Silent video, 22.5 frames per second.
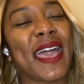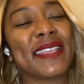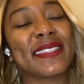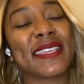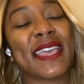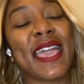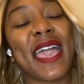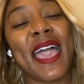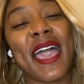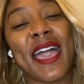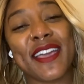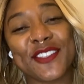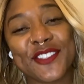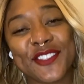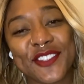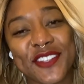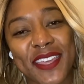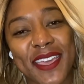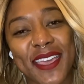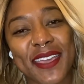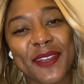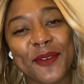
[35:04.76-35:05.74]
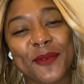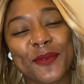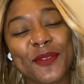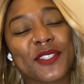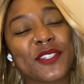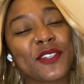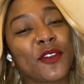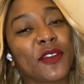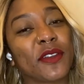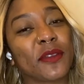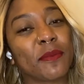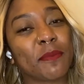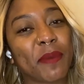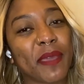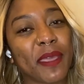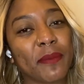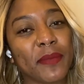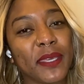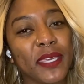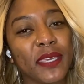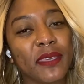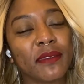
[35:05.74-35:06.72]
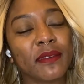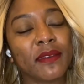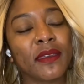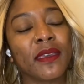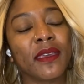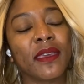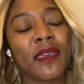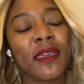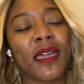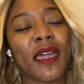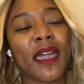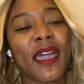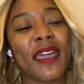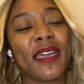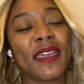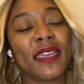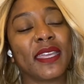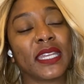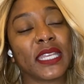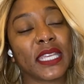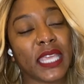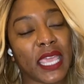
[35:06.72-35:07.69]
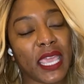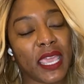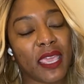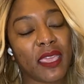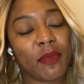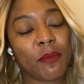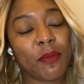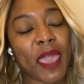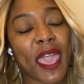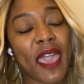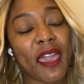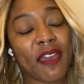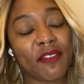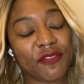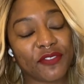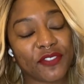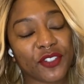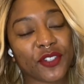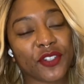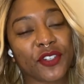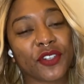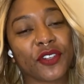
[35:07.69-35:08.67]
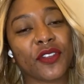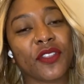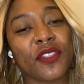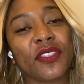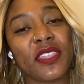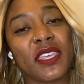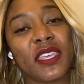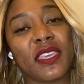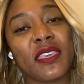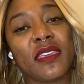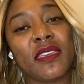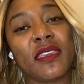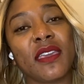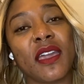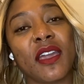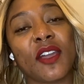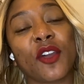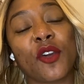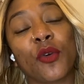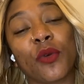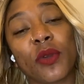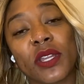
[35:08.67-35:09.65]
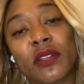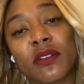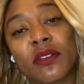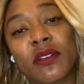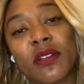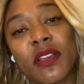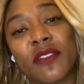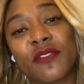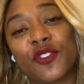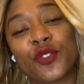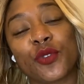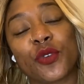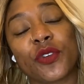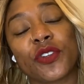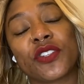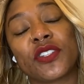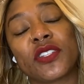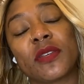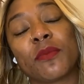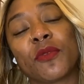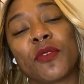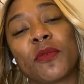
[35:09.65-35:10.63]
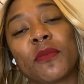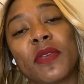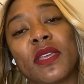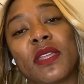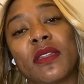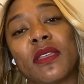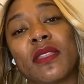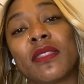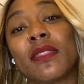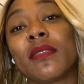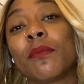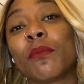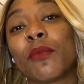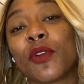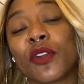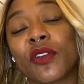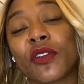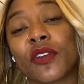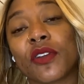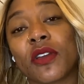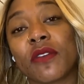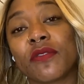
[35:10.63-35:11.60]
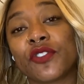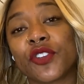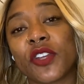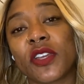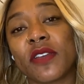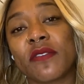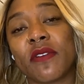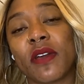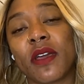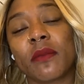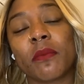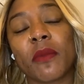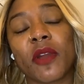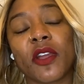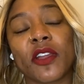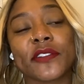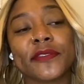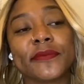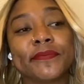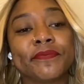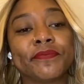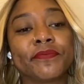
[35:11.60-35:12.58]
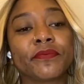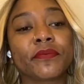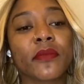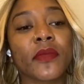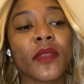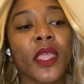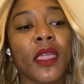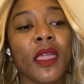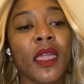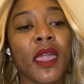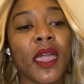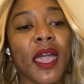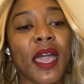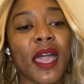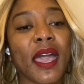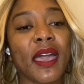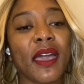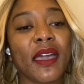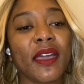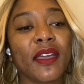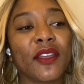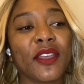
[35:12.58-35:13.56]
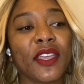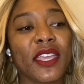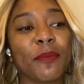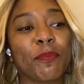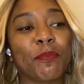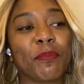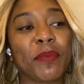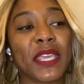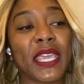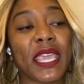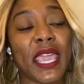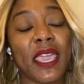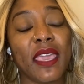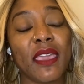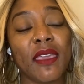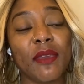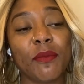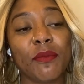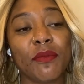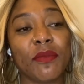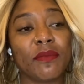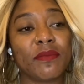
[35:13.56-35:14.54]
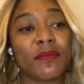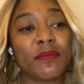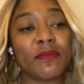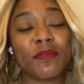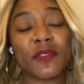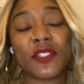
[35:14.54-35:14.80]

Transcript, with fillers: as a hashtag was started by me, uh, and it came after the acquittal of George Zimmerman in the murder of Trayvon Martin. Uh, it became